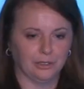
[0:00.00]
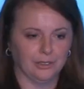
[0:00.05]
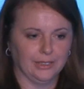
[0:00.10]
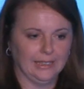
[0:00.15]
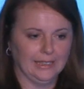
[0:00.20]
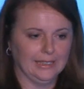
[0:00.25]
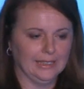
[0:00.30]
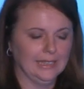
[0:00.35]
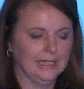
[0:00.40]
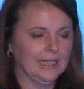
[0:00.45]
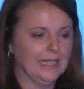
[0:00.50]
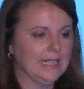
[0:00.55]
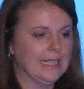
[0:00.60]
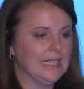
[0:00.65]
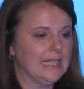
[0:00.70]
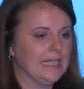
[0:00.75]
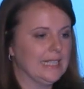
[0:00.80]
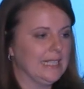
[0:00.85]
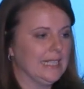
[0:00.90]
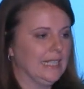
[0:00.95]
early,
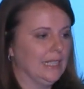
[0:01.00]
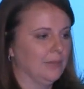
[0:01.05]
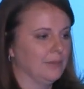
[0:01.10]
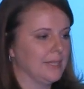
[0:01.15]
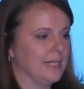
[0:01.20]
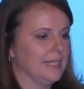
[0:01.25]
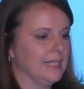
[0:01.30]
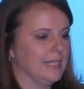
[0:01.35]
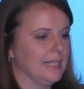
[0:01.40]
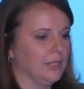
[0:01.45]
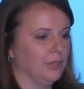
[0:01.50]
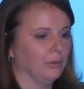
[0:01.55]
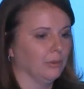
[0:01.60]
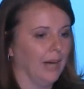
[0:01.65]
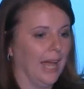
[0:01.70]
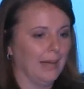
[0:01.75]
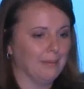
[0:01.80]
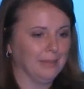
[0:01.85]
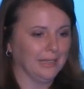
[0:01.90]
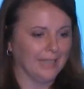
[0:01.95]

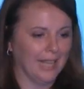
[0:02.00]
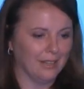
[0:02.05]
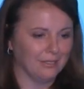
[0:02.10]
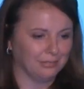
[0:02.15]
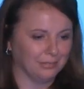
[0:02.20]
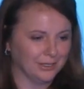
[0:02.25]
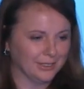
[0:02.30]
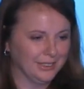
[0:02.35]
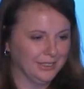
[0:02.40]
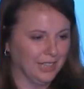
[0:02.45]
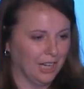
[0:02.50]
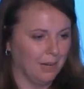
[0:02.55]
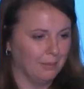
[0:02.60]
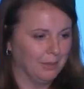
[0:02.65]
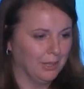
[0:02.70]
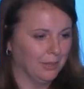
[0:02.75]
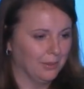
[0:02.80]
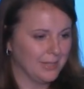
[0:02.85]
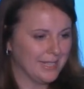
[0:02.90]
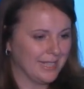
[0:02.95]
grabbing that first
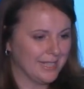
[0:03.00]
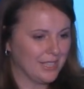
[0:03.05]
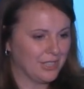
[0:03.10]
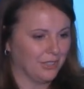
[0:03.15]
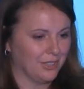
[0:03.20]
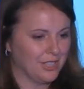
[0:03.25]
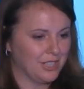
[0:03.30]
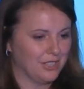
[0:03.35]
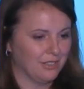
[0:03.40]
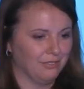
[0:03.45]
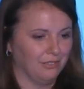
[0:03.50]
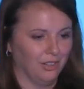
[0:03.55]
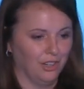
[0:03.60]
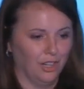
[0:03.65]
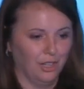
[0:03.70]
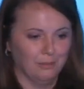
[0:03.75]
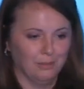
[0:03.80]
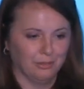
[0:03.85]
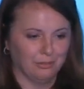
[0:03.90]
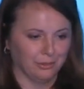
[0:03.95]
domino as it starts to
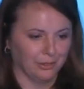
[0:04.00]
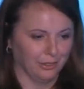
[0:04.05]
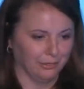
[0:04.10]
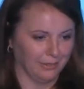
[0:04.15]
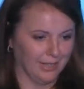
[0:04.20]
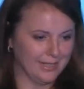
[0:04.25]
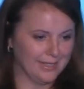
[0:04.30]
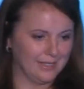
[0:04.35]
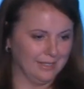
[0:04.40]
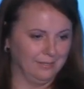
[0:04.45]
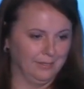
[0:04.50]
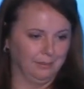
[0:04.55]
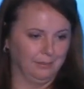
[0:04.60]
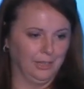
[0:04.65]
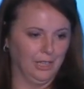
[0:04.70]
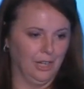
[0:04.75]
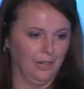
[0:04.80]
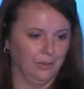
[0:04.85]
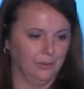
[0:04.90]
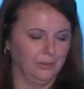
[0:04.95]
fall before the rest of them
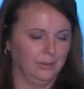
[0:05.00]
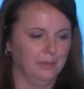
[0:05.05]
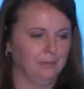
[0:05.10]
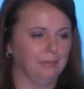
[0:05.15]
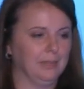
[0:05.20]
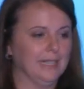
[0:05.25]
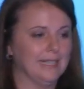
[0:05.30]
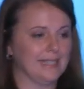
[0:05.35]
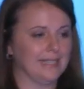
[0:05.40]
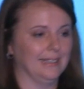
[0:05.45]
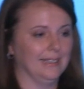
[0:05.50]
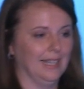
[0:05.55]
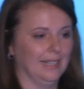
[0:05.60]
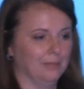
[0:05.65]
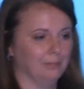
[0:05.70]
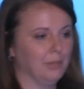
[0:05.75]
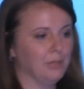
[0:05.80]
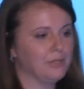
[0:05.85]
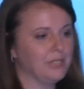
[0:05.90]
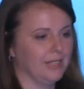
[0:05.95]
go, because
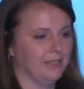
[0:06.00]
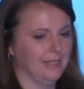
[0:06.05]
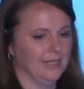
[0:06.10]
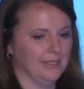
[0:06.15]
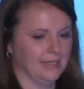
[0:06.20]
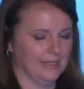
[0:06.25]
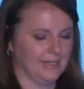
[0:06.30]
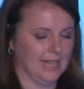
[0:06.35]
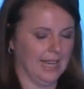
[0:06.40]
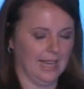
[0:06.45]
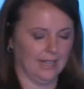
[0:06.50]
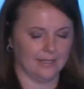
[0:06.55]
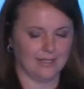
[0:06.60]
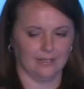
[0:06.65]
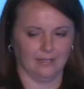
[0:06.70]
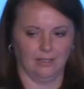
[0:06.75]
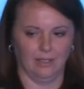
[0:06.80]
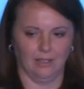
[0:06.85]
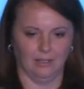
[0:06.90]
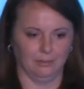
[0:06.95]
most of these
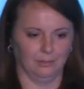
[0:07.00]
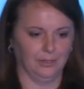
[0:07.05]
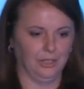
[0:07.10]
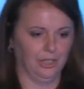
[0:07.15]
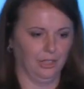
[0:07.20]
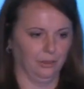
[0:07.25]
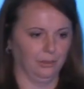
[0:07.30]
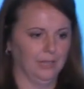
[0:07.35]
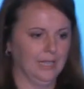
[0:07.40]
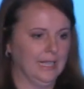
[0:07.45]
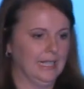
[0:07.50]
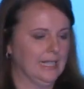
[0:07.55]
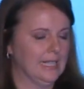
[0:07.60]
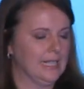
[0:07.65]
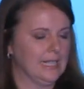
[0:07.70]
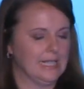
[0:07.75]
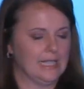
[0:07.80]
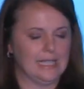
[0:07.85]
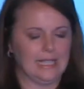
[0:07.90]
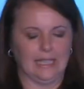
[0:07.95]
attacks are,
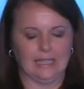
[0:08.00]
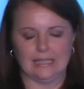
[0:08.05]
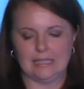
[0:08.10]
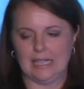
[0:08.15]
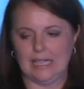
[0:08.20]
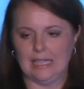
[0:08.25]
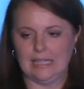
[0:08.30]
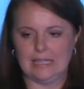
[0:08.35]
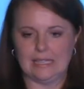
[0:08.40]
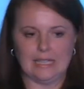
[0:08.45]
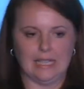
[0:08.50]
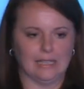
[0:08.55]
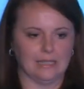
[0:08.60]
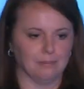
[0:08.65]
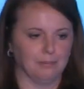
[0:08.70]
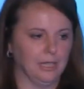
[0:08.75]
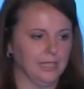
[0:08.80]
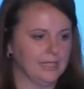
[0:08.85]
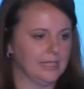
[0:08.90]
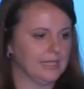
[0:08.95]
take days,
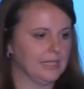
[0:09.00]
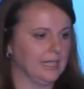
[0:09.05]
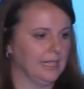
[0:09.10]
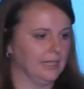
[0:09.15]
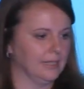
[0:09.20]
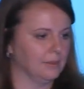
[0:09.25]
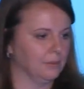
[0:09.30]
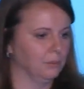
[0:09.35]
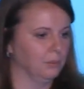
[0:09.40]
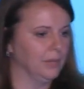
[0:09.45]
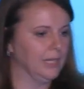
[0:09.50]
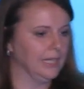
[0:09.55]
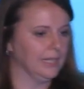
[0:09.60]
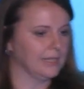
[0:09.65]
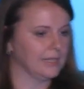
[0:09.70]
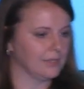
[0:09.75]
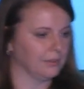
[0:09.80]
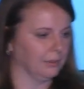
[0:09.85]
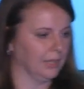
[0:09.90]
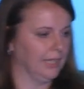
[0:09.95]
take months, take
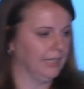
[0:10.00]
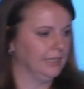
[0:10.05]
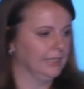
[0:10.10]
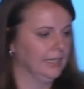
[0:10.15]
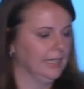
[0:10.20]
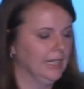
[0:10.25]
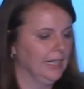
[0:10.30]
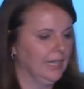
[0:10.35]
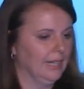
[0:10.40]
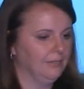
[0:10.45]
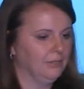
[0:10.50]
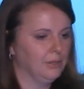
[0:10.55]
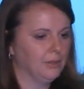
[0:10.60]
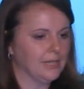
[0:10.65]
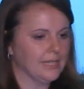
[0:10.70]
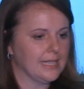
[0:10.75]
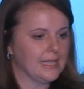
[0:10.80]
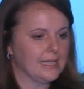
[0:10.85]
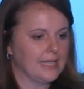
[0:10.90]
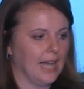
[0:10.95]
weeks, right? If you
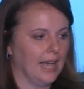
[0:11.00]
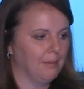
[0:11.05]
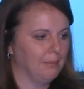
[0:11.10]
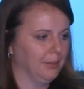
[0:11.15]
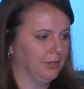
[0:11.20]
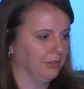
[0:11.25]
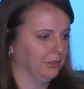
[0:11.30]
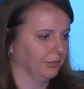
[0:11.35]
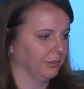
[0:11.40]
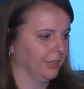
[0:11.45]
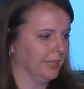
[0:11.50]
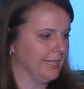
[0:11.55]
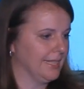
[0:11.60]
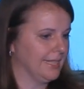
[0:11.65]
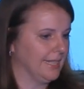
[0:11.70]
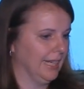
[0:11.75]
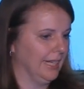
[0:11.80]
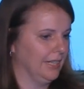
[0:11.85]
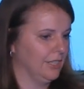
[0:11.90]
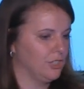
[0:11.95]
can stop at an early
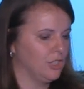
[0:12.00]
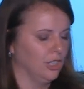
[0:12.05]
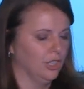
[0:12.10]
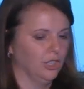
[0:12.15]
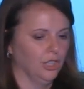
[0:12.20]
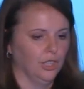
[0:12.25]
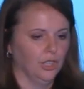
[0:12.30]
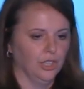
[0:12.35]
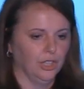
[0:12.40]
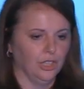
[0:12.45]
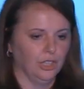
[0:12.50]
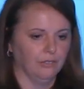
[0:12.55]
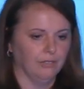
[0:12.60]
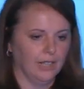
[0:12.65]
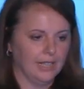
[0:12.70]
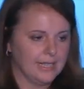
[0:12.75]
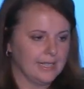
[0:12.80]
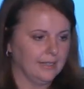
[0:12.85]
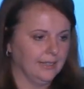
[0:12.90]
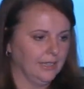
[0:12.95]
stage, you've
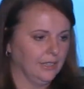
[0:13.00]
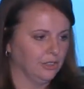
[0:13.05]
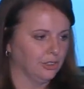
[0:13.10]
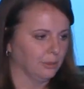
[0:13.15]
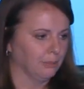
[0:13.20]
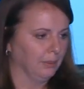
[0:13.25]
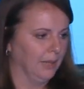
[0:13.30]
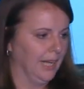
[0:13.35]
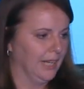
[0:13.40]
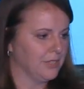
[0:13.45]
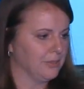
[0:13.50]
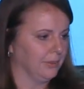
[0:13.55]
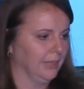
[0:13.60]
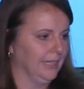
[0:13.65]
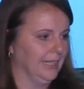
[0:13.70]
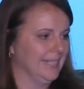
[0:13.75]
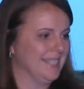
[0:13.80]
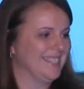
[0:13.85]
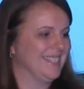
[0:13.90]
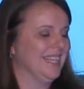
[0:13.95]
isolated your blast
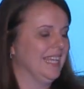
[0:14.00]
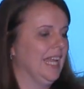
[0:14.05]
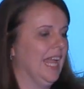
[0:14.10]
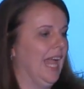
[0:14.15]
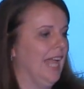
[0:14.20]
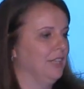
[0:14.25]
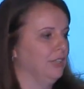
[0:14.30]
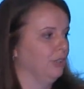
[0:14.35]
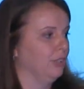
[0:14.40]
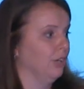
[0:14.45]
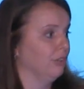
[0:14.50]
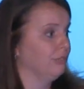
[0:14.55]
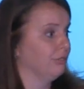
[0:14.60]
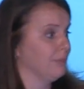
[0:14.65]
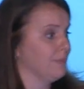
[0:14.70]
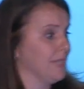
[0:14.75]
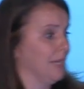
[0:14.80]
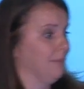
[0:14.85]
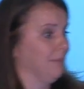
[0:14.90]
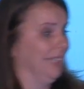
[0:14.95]
radius, and you go
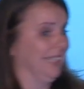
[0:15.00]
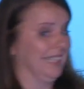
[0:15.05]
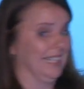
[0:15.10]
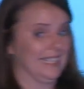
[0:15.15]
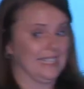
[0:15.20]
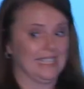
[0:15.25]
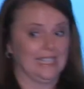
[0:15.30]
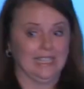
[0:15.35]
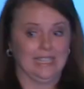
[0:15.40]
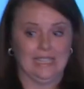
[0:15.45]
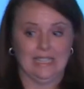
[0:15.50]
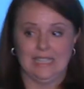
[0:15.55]
from something that's